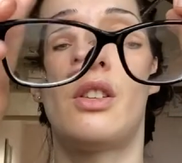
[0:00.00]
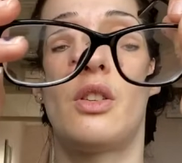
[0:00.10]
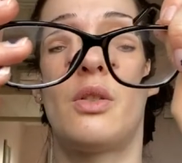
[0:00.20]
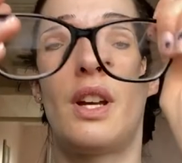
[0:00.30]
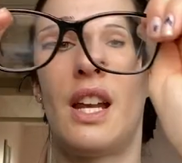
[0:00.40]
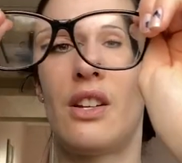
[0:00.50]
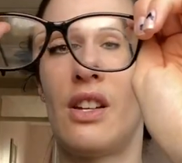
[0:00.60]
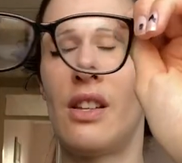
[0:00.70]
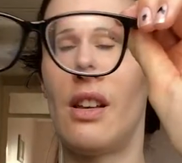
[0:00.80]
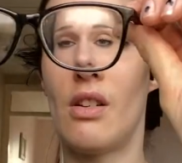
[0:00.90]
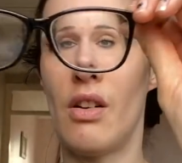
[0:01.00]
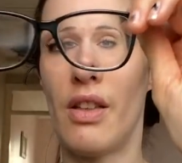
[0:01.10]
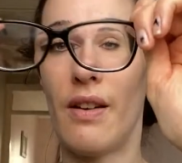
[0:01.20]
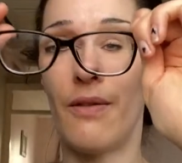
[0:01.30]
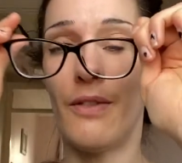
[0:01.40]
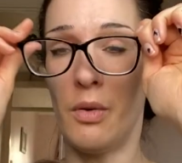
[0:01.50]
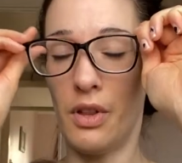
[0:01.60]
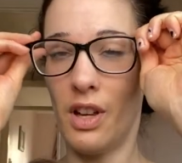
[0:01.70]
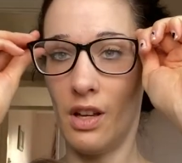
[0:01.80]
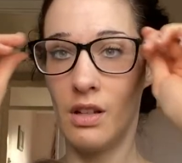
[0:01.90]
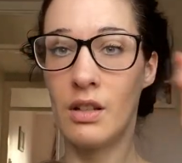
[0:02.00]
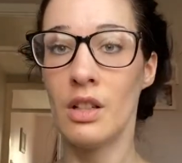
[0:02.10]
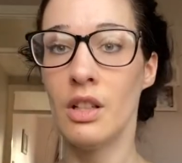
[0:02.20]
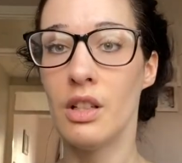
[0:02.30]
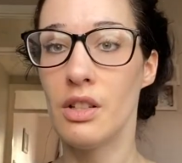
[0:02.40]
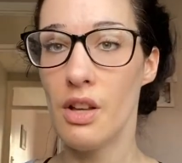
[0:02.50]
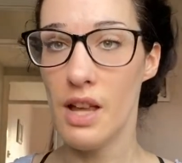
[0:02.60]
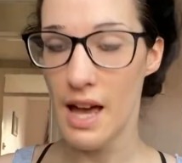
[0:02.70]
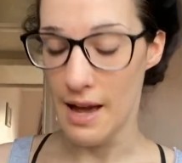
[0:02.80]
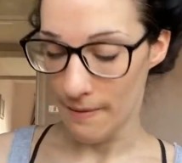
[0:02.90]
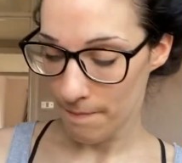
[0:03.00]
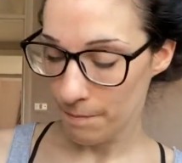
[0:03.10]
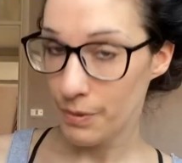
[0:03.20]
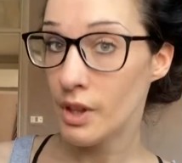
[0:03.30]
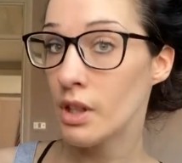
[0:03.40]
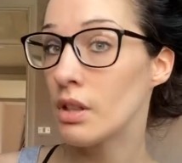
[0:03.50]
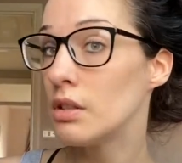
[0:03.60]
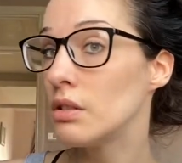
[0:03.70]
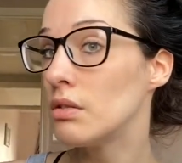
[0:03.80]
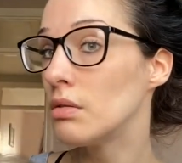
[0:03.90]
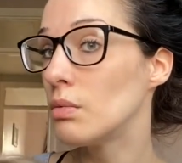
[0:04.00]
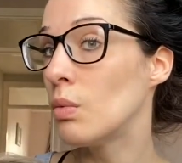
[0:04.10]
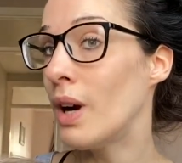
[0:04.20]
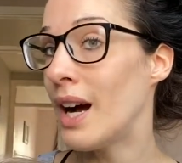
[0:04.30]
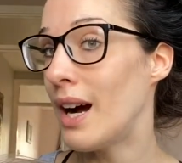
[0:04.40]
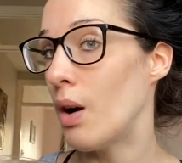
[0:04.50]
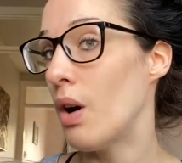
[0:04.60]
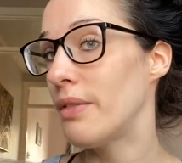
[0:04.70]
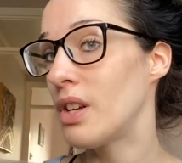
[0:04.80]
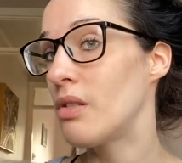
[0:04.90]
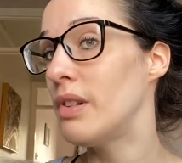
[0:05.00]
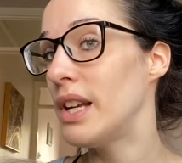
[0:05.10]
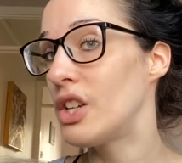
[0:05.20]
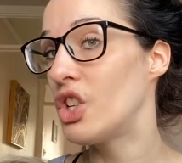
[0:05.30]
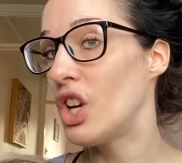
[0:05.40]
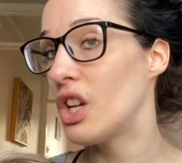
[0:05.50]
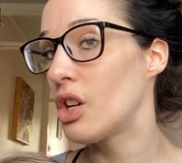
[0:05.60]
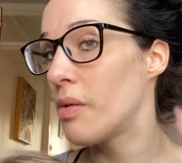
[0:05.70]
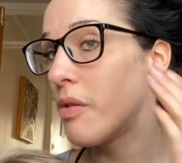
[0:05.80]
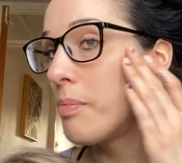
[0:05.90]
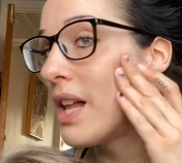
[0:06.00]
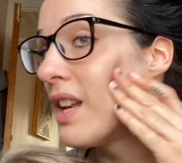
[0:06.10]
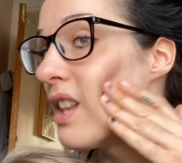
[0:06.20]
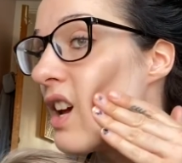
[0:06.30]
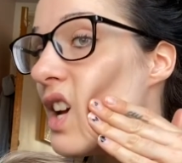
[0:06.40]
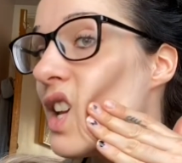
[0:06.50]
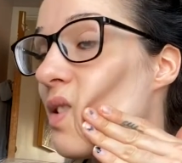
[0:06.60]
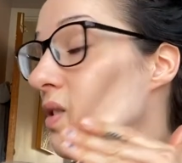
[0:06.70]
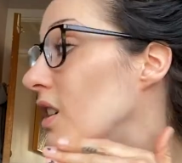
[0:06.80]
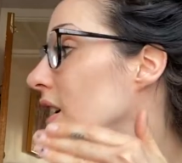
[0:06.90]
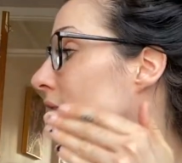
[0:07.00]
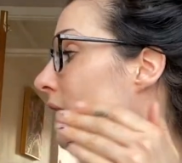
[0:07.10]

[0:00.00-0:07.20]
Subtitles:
on so I can actually see. Oh, they're filthy. So yeah. Wow, I've done a really shit job of blending that in, haven't I?